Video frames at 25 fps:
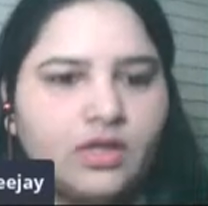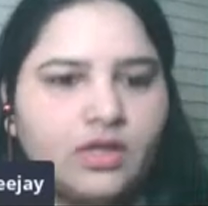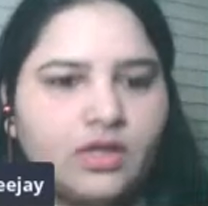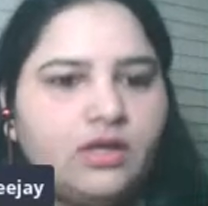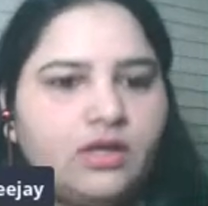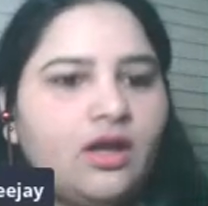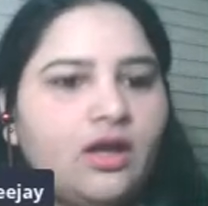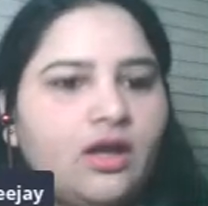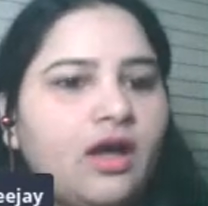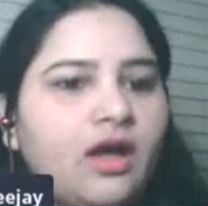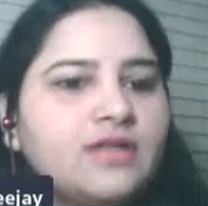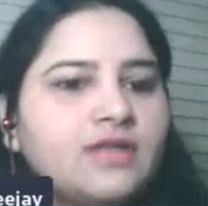
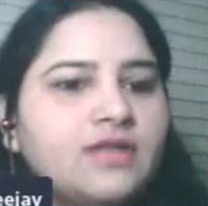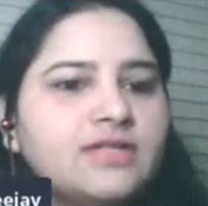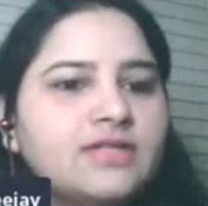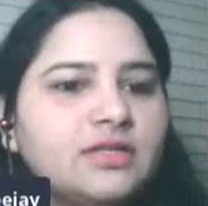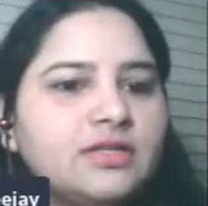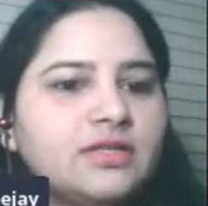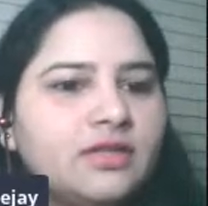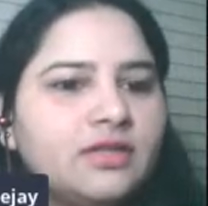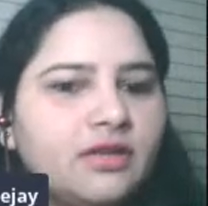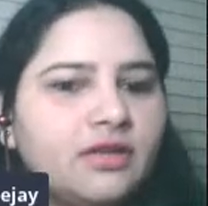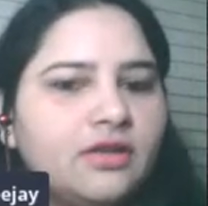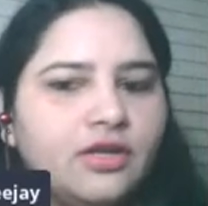Yeah,
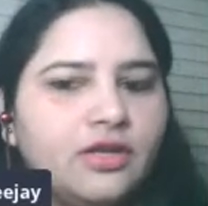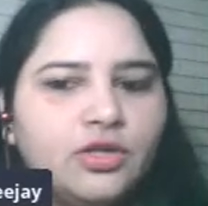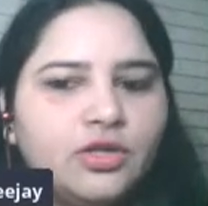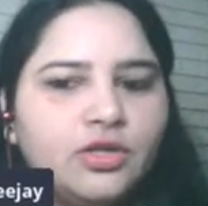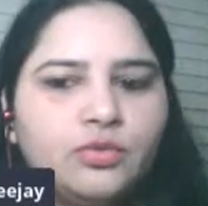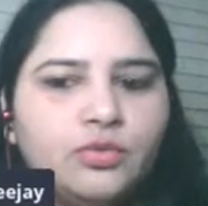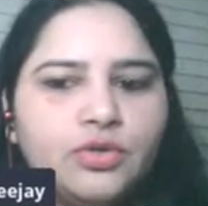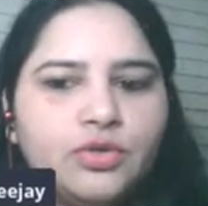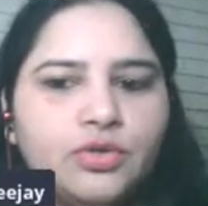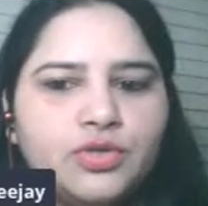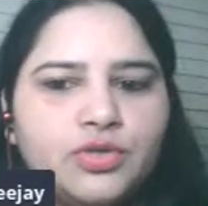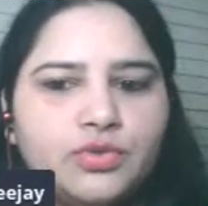certain
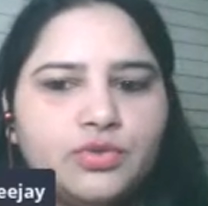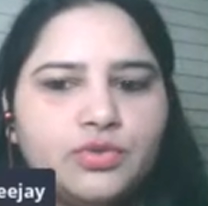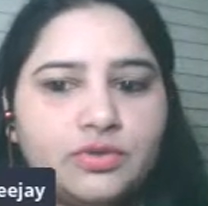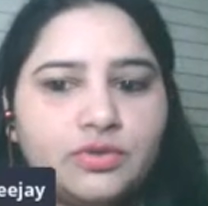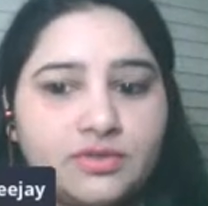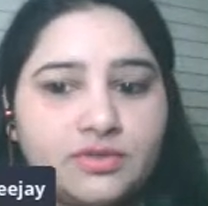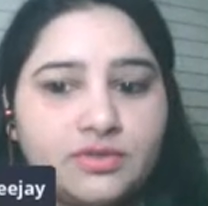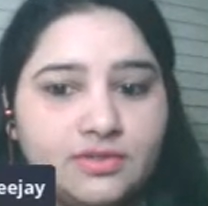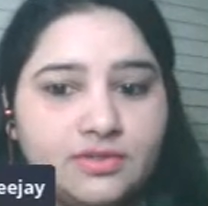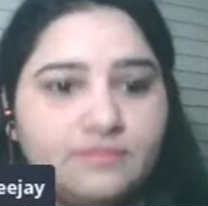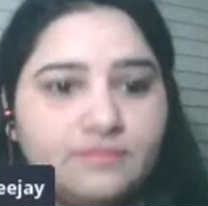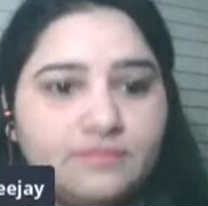
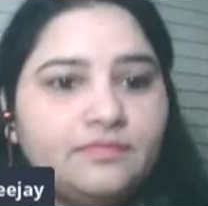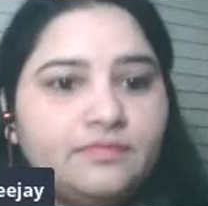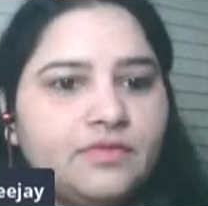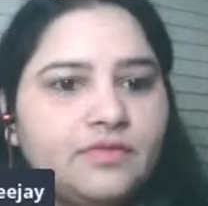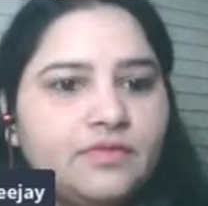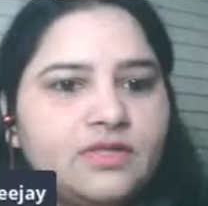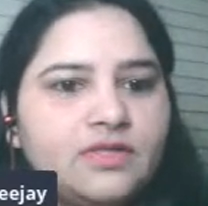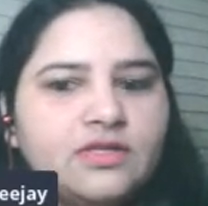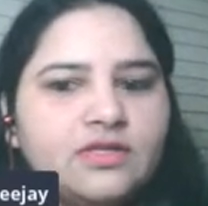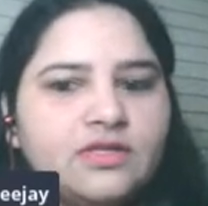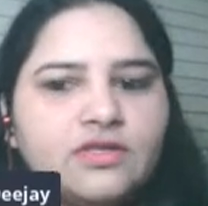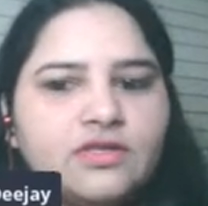individuals.
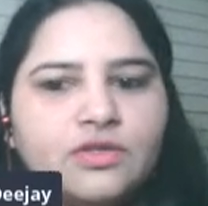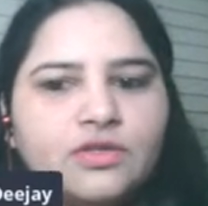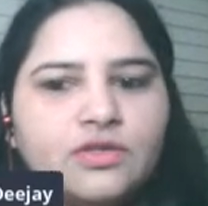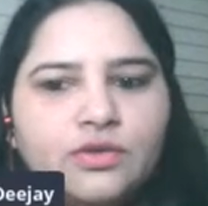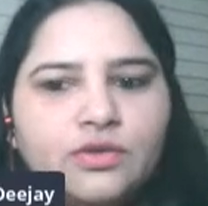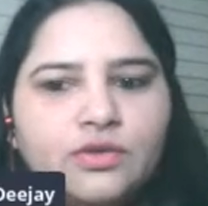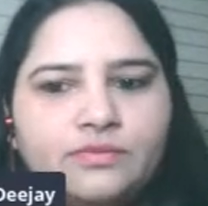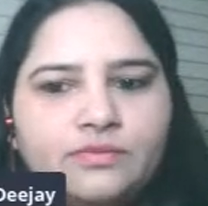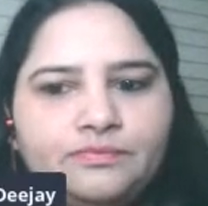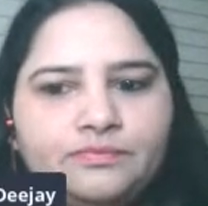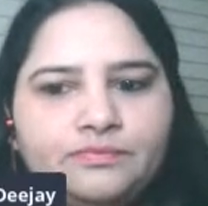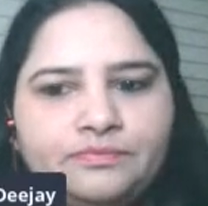This is
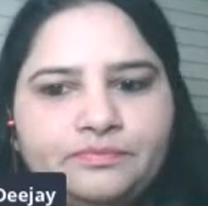good.